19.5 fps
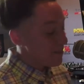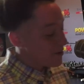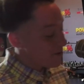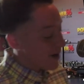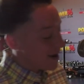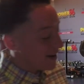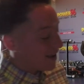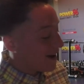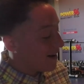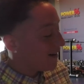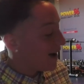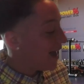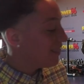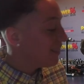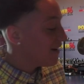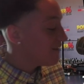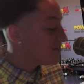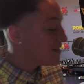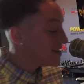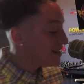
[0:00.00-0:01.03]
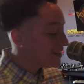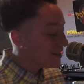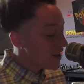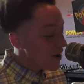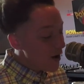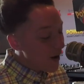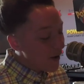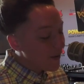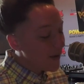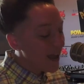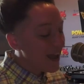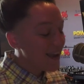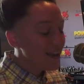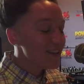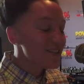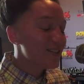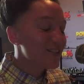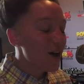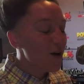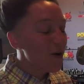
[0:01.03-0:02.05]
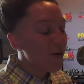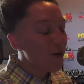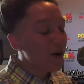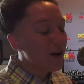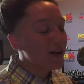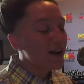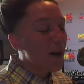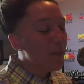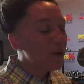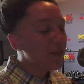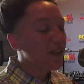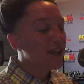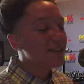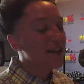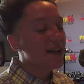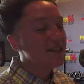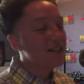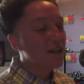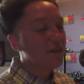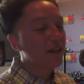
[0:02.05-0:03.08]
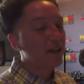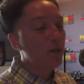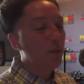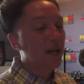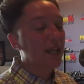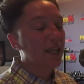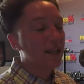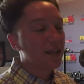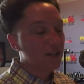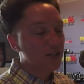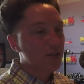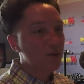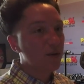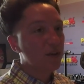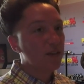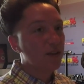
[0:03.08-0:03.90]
it right now. I love this. Okay, so a couple things I definitely want to get into with